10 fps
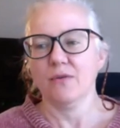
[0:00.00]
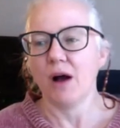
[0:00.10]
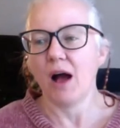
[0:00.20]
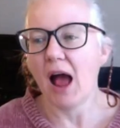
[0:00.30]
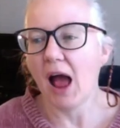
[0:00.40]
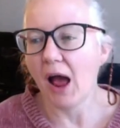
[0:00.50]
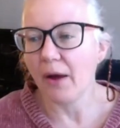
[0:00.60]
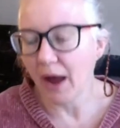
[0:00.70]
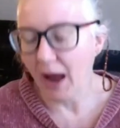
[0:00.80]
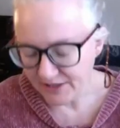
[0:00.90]
Well,
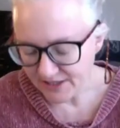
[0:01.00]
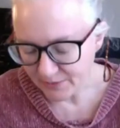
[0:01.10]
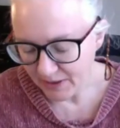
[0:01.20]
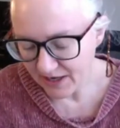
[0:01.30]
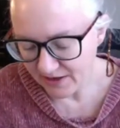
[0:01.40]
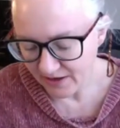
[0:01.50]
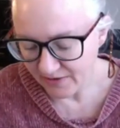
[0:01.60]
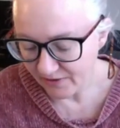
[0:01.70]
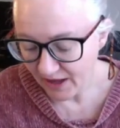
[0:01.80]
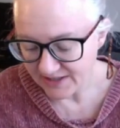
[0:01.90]
I just wanted,
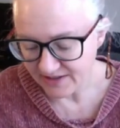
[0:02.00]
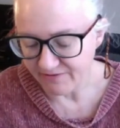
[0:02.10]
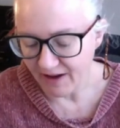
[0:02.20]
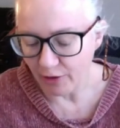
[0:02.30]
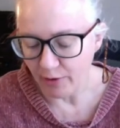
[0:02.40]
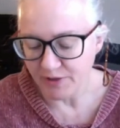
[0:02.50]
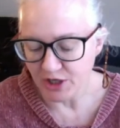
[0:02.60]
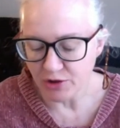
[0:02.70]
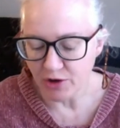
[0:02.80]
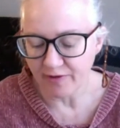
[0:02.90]
as a follow-up,
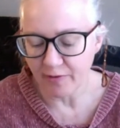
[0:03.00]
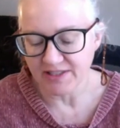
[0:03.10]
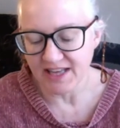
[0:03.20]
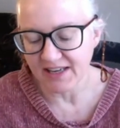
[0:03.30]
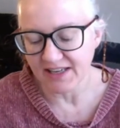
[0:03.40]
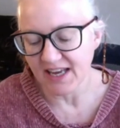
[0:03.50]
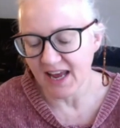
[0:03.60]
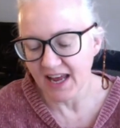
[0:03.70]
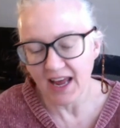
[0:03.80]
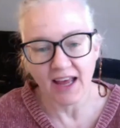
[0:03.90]
do you know if it was
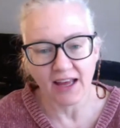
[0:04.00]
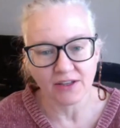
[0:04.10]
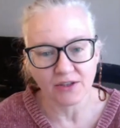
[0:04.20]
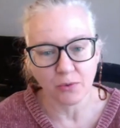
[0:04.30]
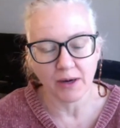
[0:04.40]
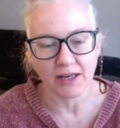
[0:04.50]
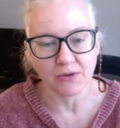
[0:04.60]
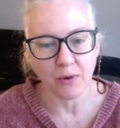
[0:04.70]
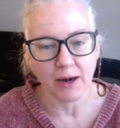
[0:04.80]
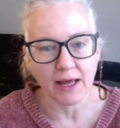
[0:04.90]
NDAA
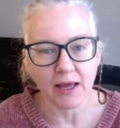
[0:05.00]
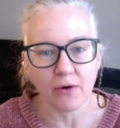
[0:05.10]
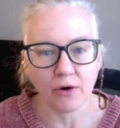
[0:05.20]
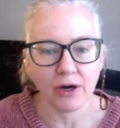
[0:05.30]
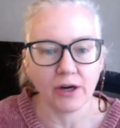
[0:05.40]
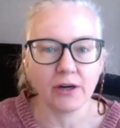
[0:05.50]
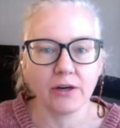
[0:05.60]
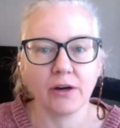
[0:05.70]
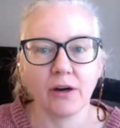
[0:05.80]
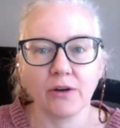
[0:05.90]
2020 or